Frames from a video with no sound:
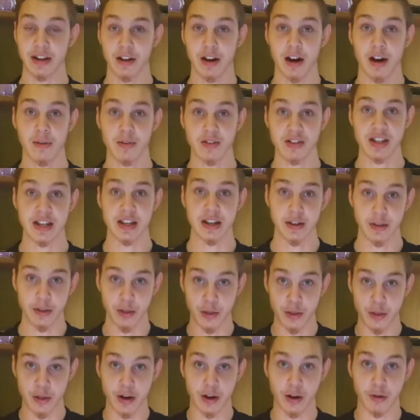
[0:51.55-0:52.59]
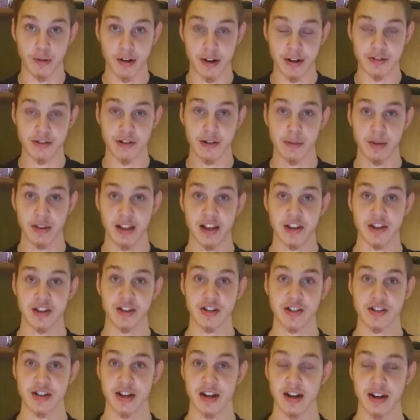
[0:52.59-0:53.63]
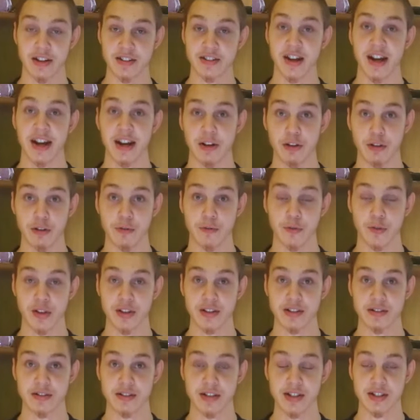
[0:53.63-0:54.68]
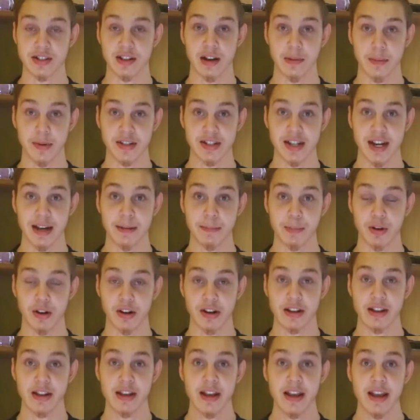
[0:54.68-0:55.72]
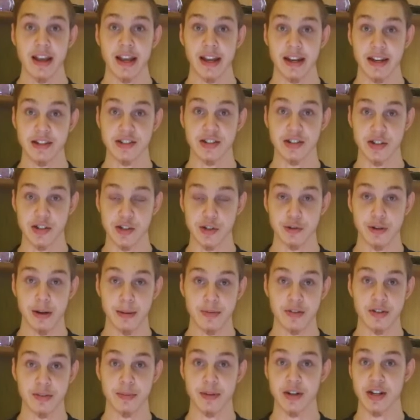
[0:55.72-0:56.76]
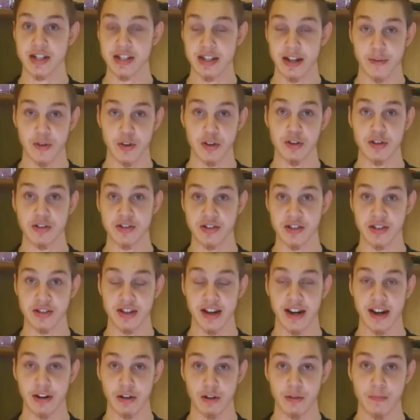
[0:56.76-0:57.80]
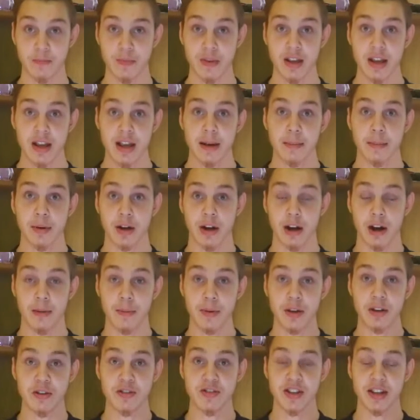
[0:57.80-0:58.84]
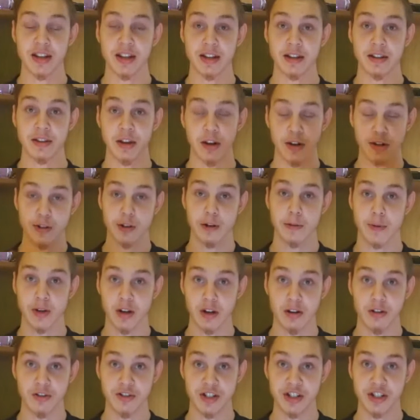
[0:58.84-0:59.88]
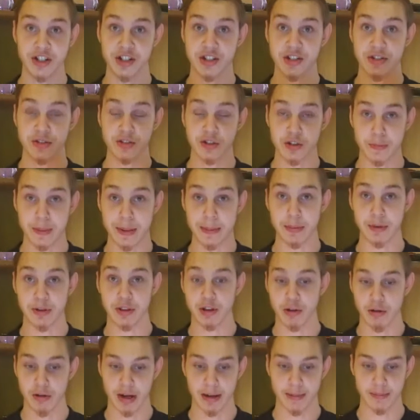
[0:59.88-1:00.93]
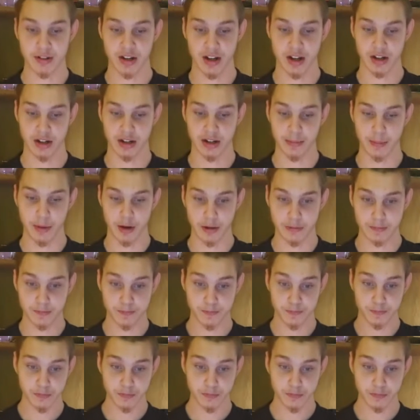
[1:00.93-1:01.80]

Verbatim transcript: Now, obviously, the Great Tribulation is not a title for this, this coming time period. It is a description, but it's never used as a title. But I'll be using their terminology just so people know what I'm talking about.